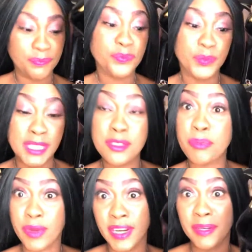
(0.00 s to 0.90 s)
these are
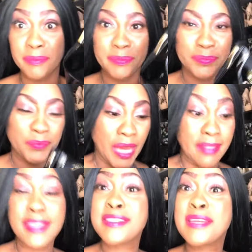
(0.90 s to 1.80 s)
pretty.
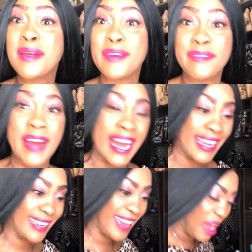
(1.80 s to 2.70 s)
This is a good find. I'm